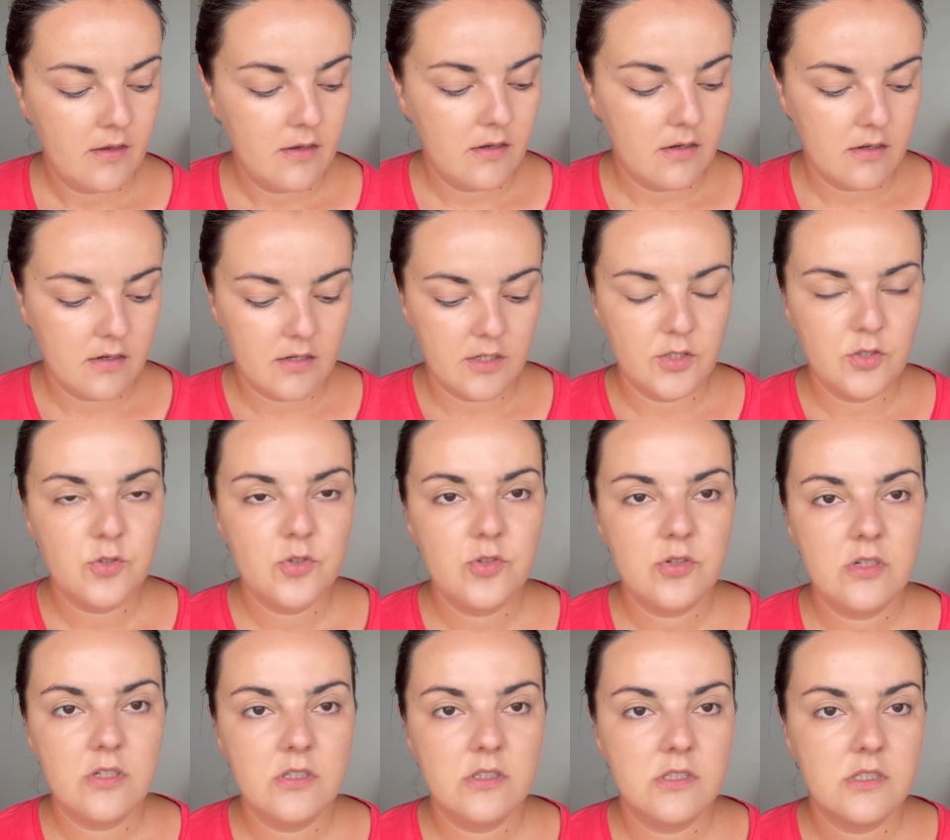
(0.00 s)

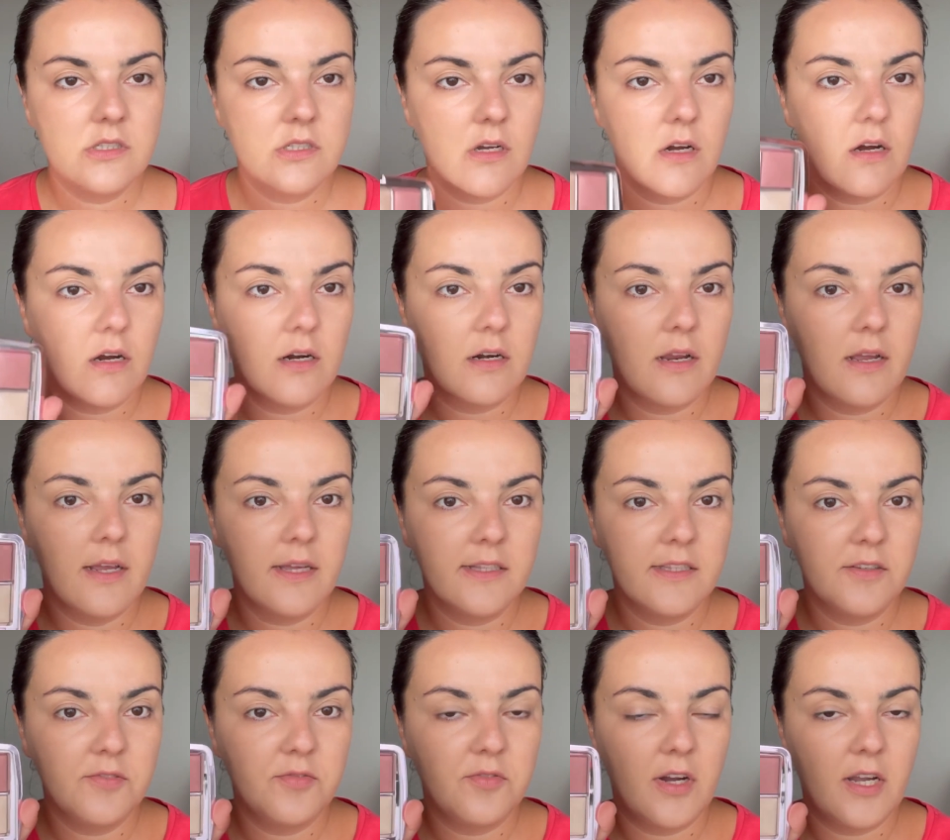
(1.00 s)
Usually these are
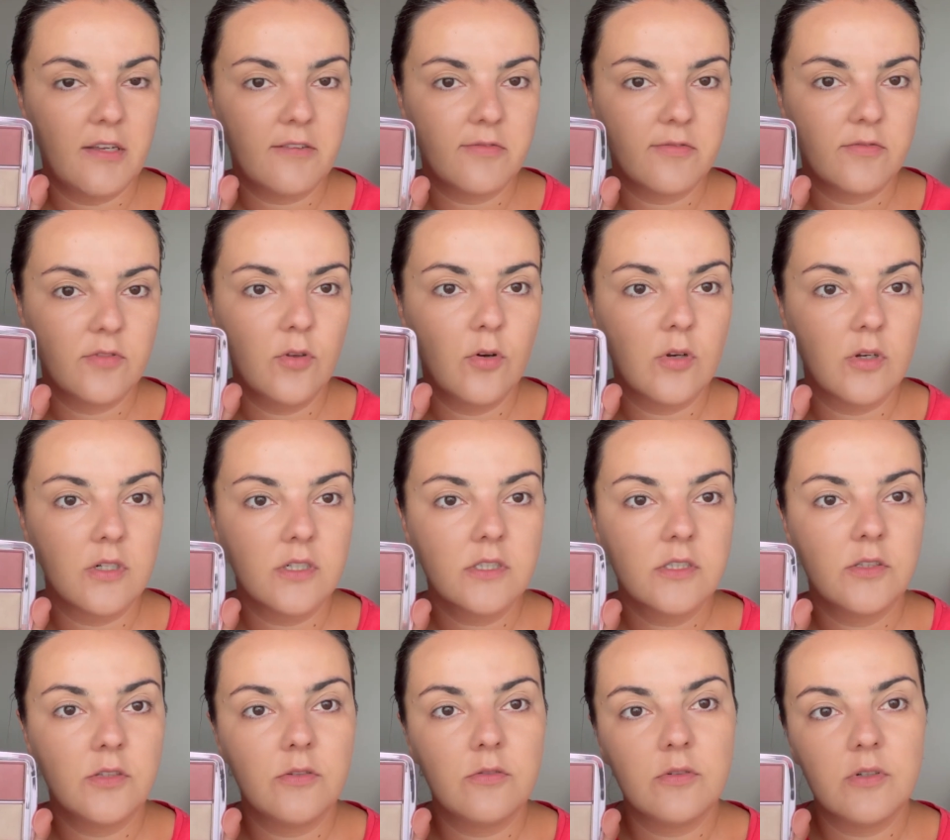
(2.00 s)

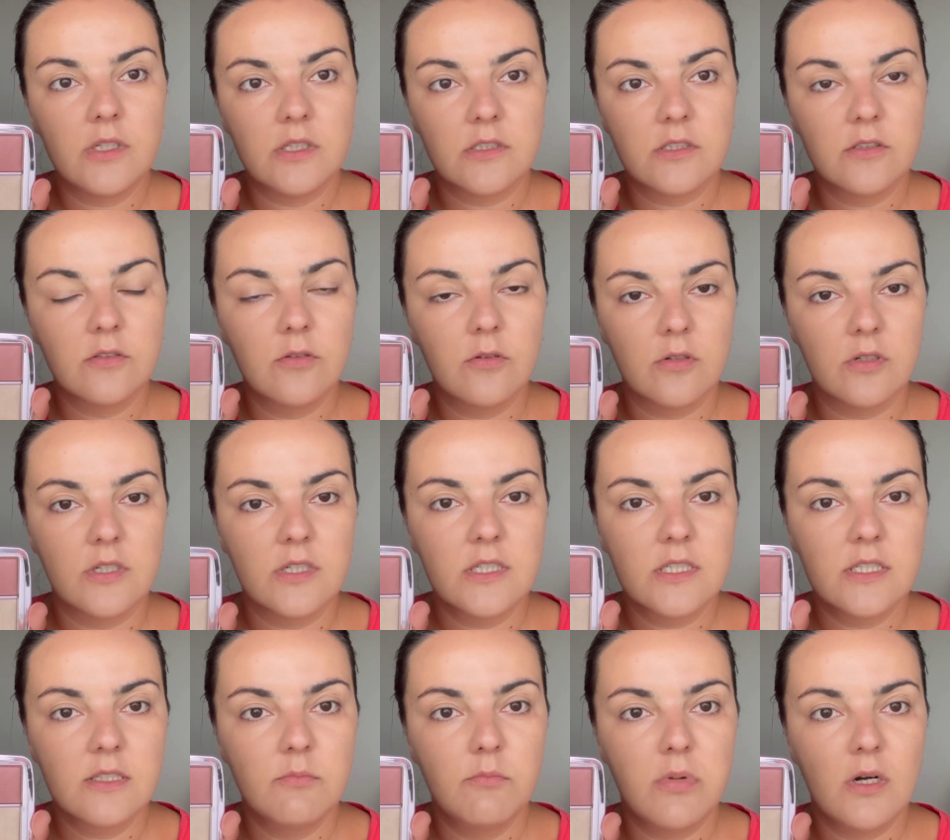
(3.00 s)
$85 US
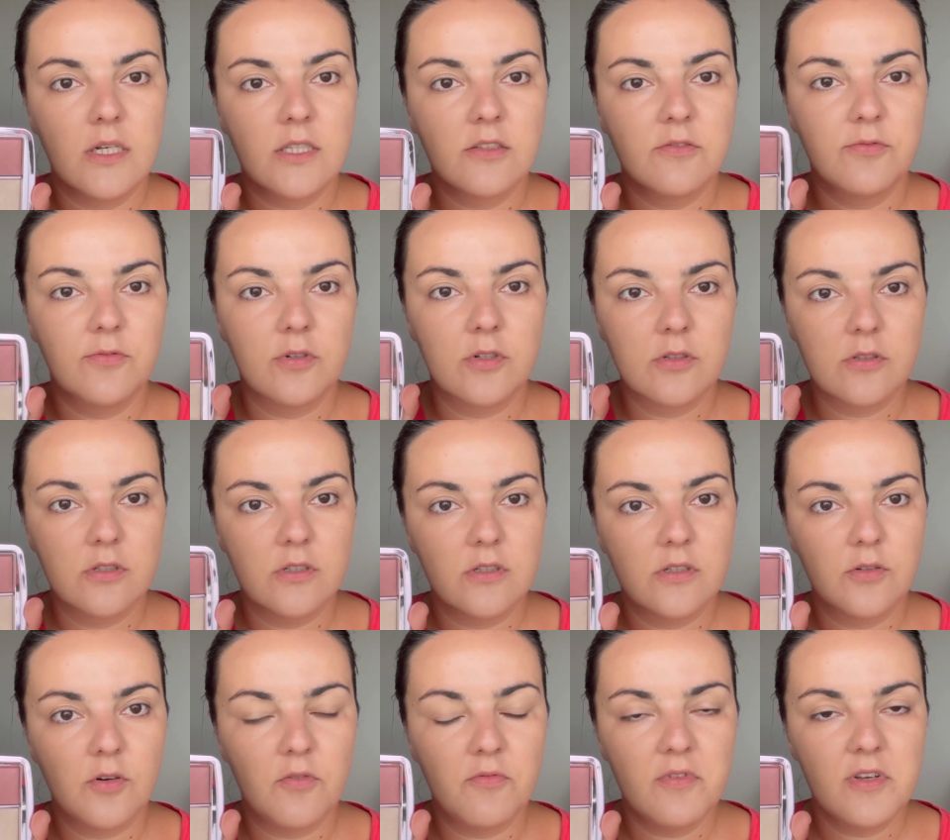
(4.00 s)
dollars, but for the
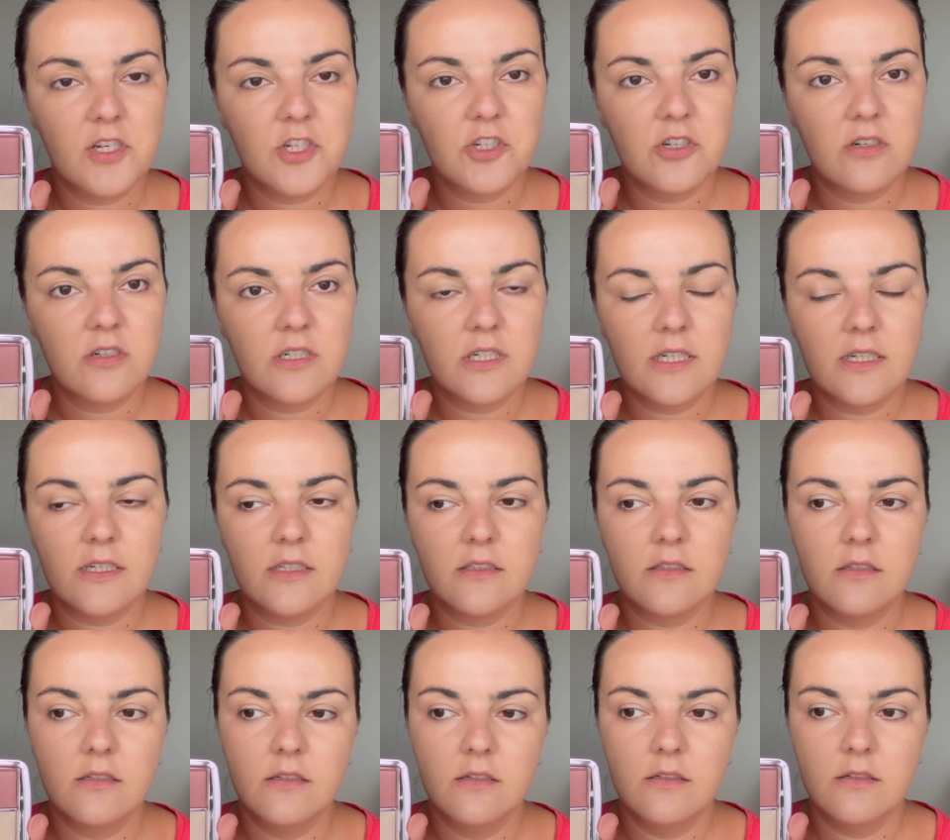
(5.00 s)
conversion
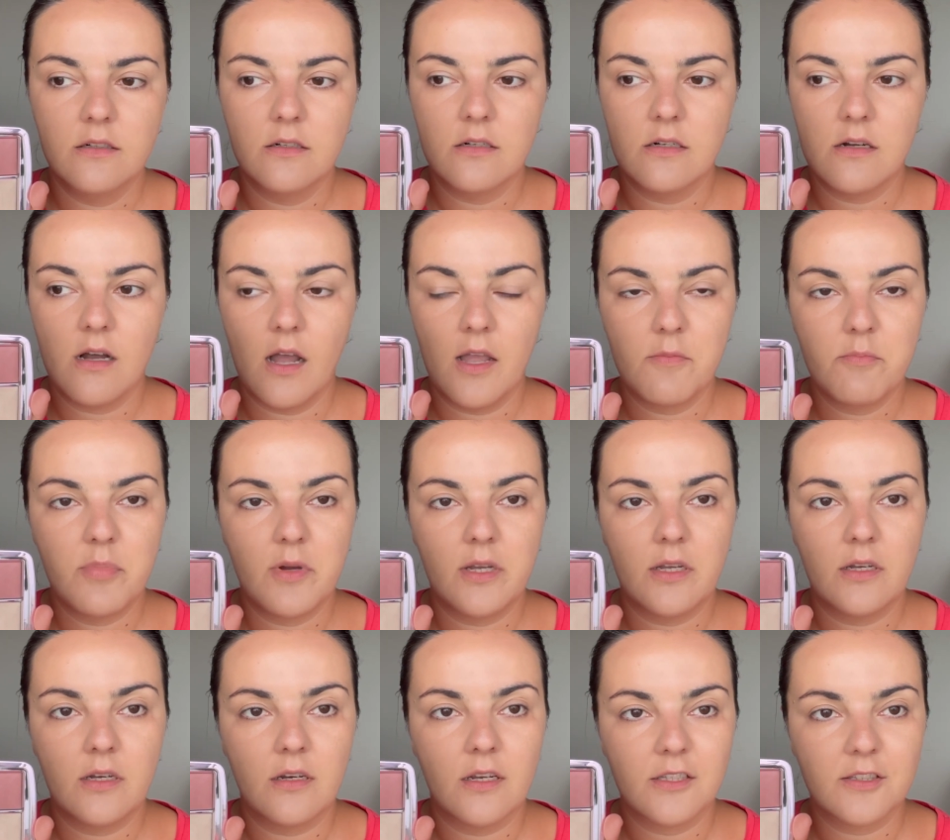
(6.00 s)
rate I
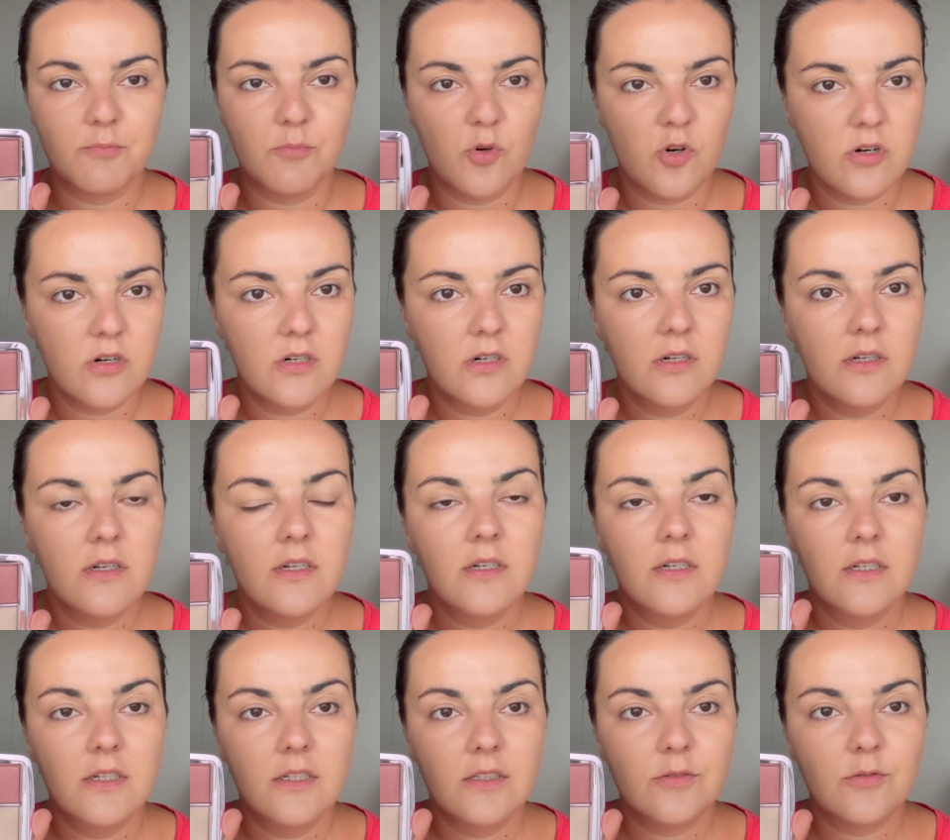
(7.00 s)
pay a lot more
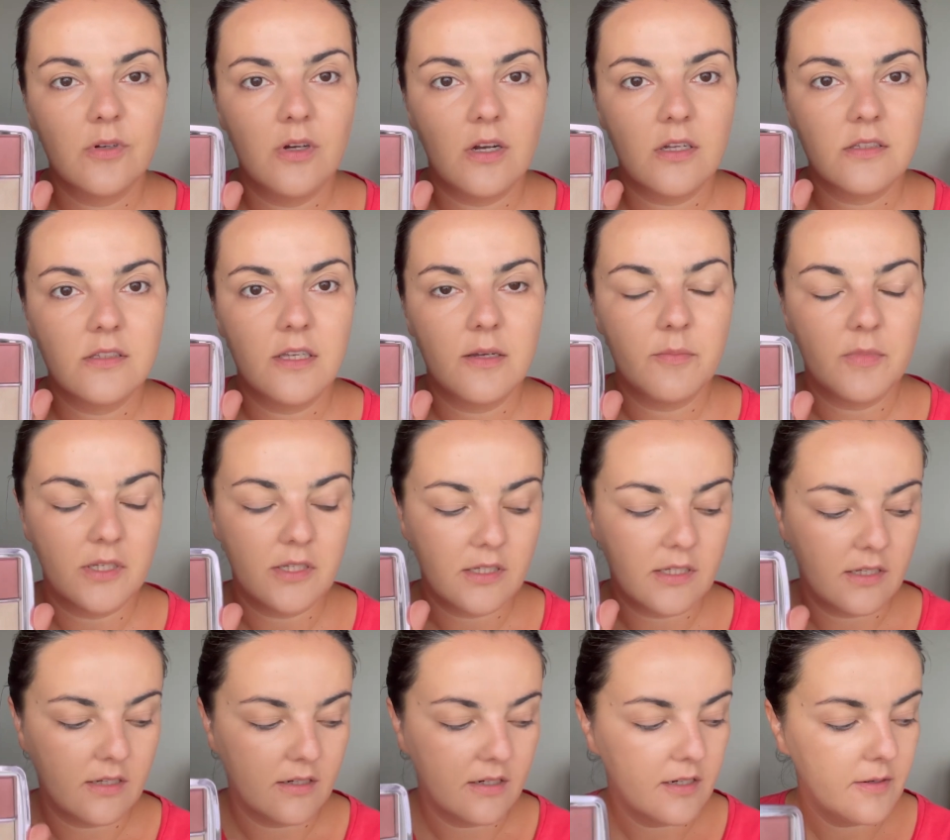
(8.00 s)
to get them
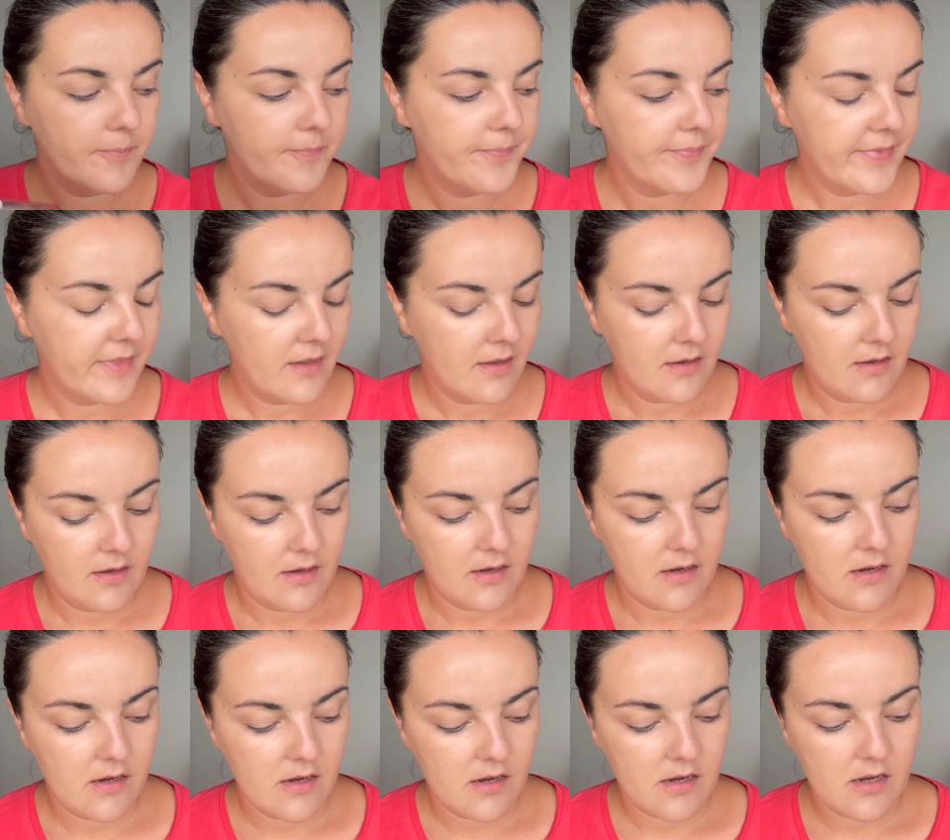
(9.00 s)
here.
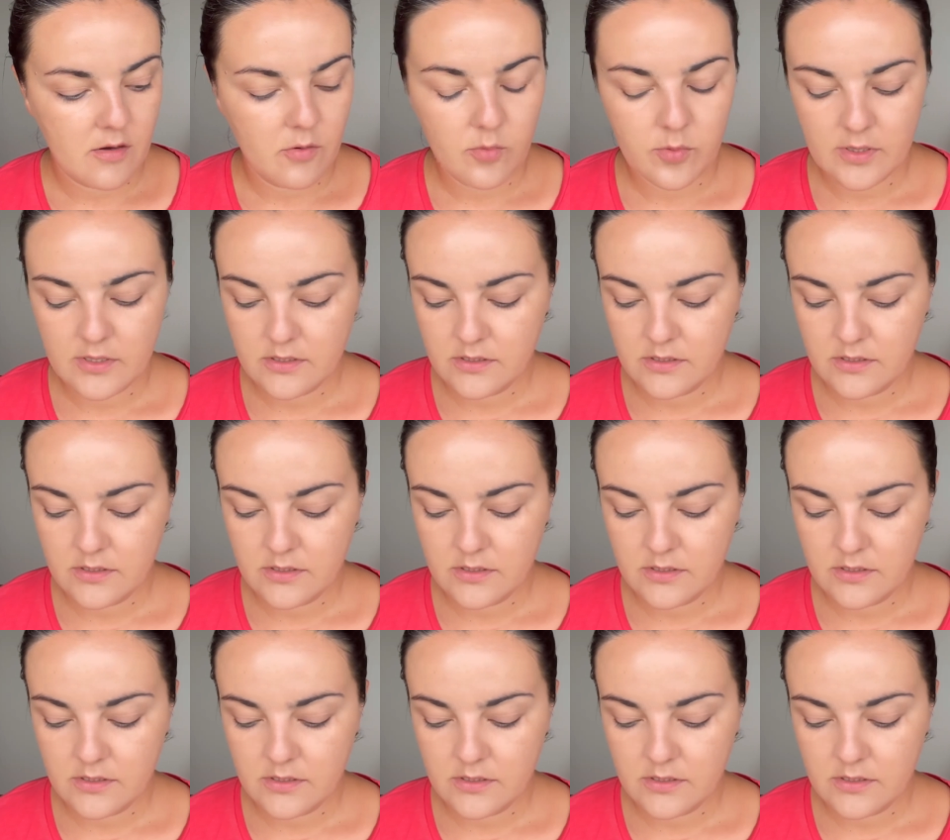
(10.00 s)
With